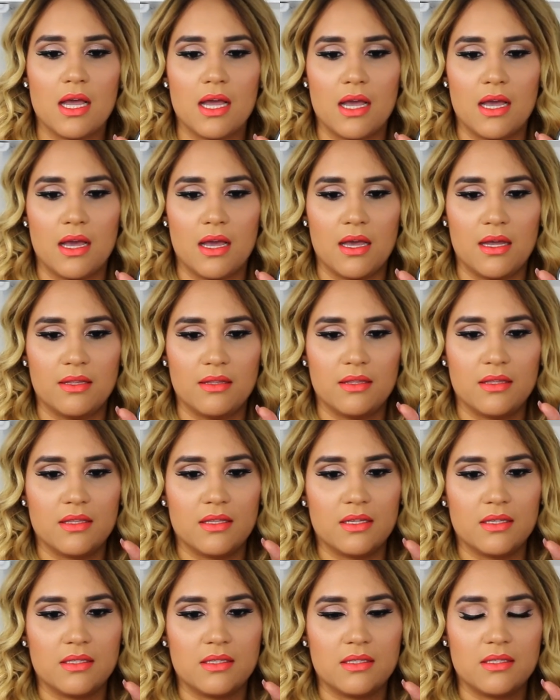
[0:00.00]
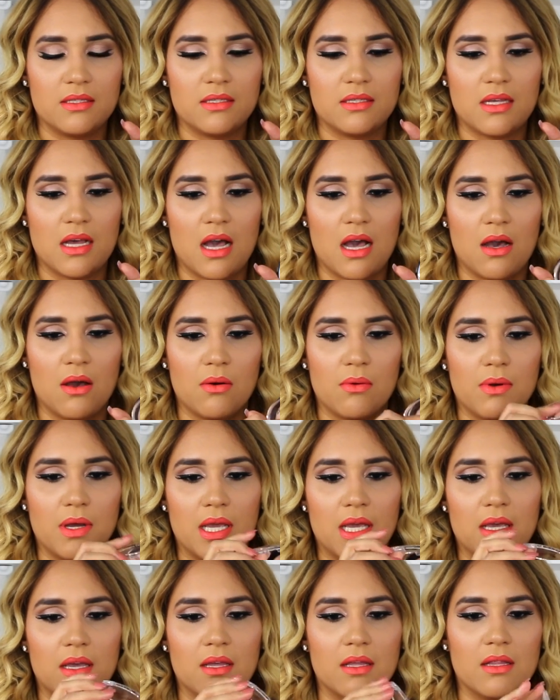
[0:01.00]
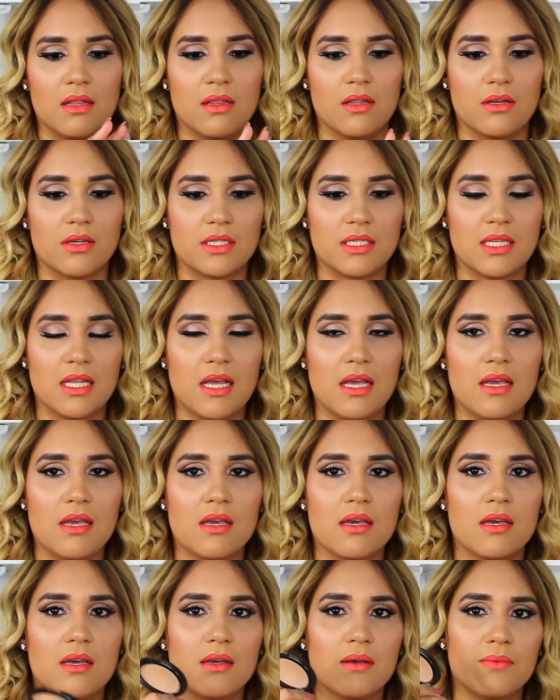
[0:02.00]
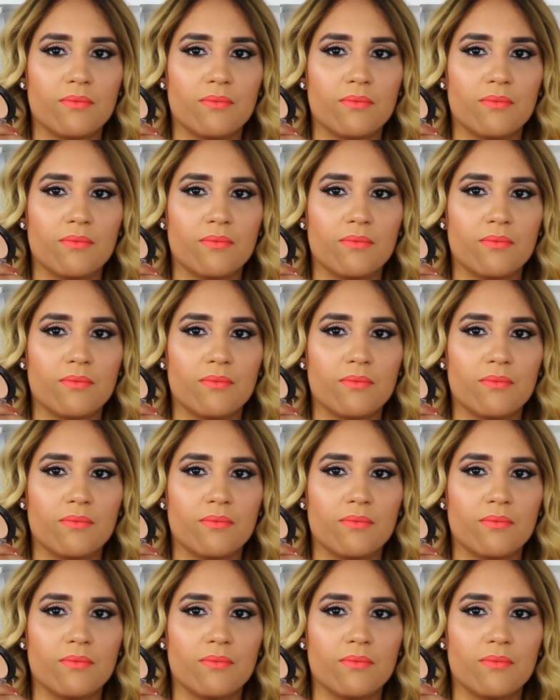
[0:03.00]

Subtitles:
And this is how it looks like.